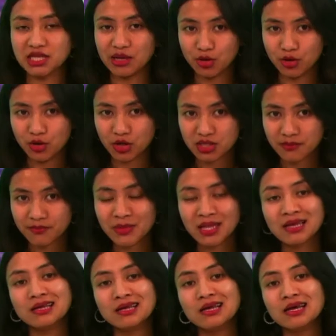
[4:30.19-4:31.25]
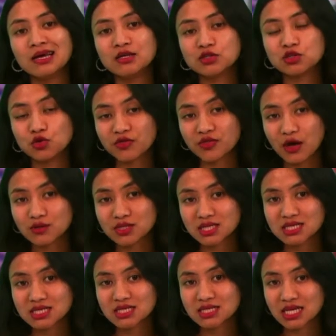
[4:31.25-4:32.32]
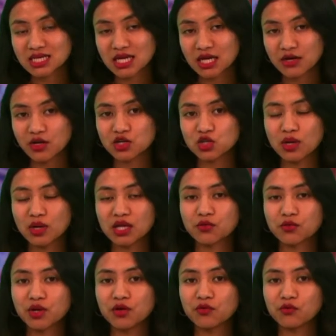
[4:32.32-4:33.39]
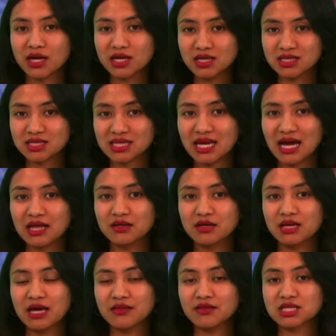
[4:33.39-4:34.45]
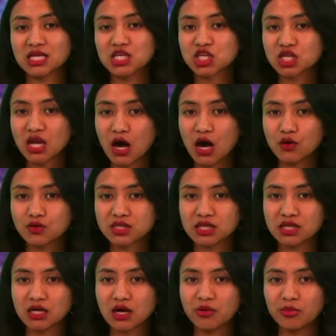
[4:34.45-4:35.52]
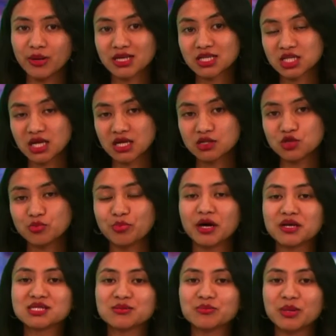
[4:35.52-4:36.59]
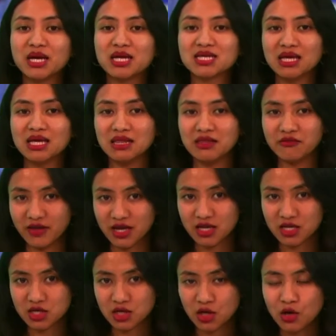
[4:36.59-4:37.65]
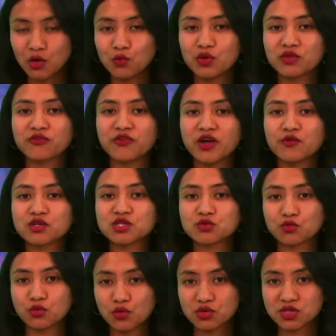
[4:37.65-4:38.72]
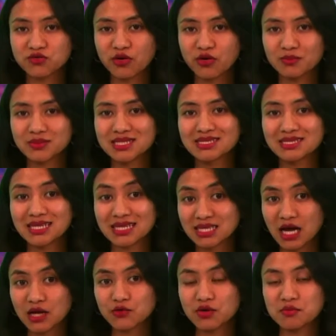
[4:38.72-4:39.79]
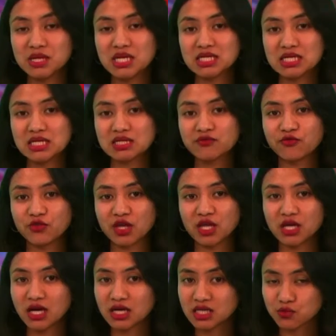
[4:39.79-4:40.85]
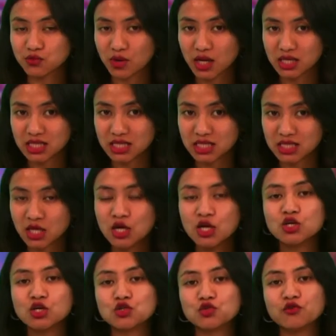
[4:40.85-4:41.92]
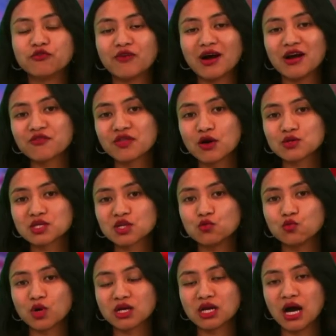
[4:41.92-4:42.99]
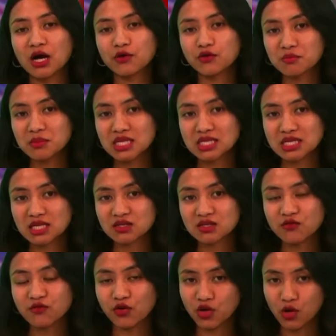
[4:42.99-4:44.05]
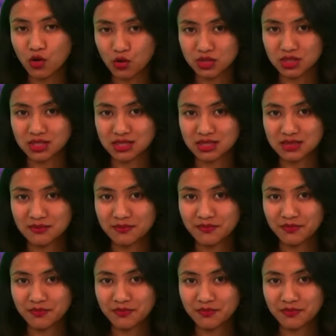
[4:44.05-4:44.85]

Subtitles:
neighborhood. 2,623 runners gathered at the Salesian House in Carabanchel to participate in the event, with various routes from 600 meters for the youngest runners to 5,100 meters for the oldest.